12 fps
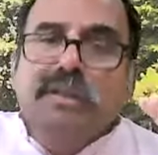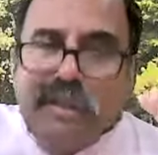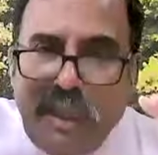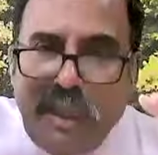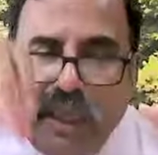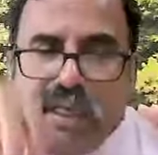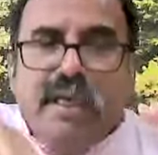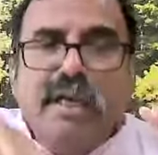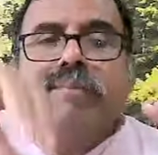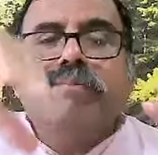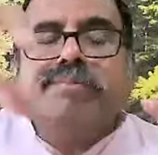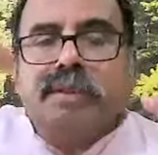the
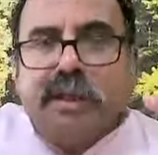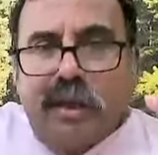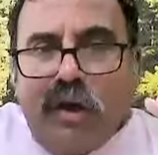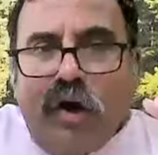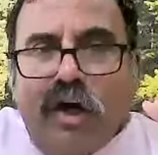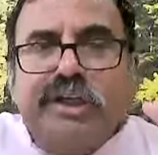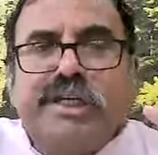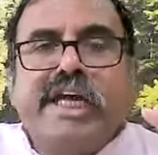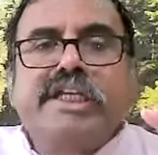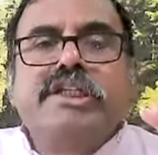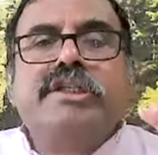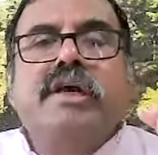
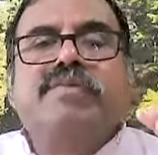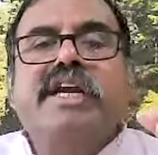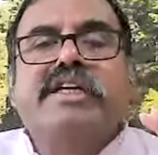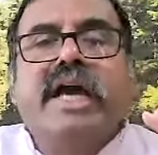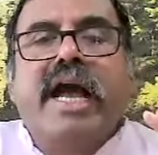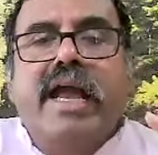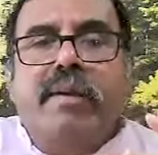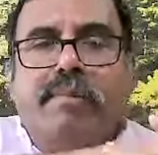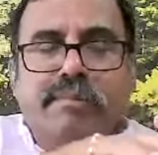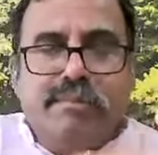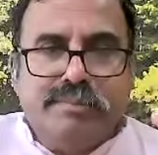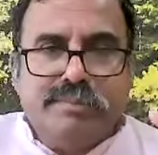context of the time.